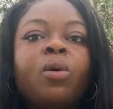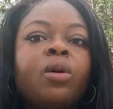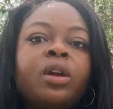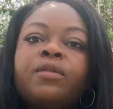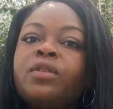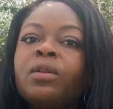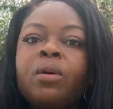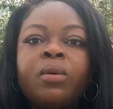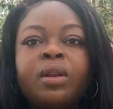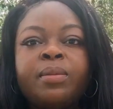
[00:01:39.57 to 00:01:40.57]
Or if you
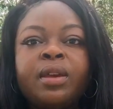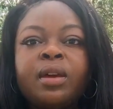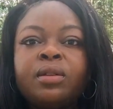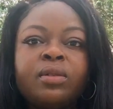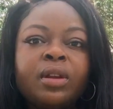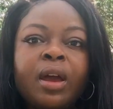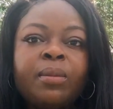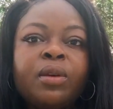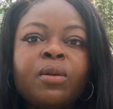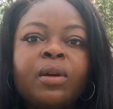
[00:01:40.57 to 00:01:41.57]
don't want to be under an
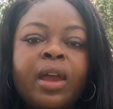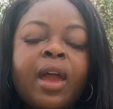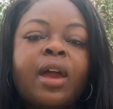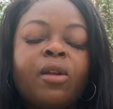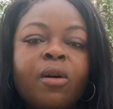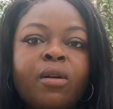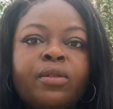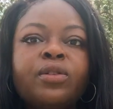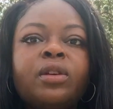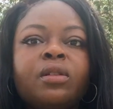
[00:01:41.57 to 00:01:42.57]
IBO at all,
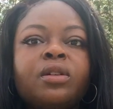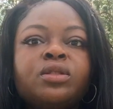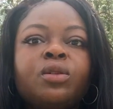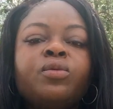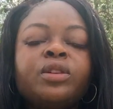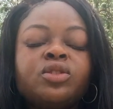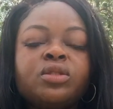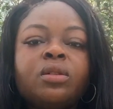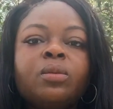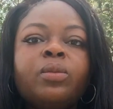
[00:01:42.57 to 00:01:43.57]
you can also
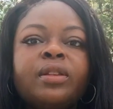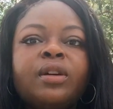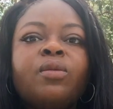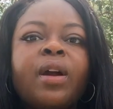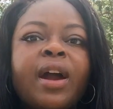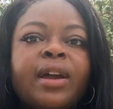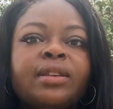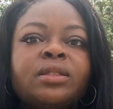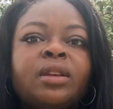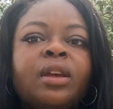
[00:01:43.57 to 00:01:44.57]
register with
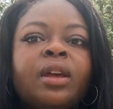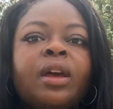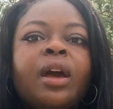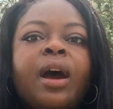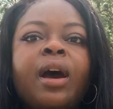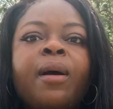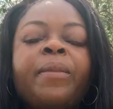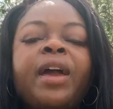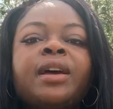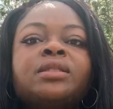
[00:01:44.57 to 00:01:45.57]
Arise
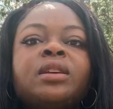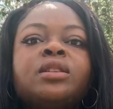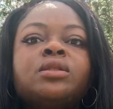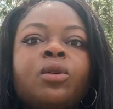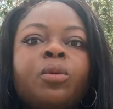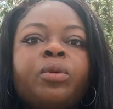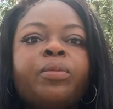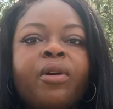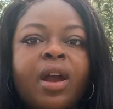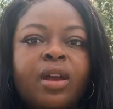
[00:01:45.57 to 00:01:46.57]
as a sole
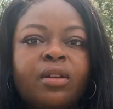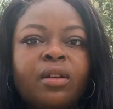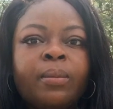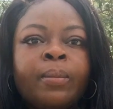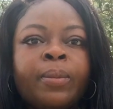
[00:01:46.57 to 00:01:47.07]
proprietor.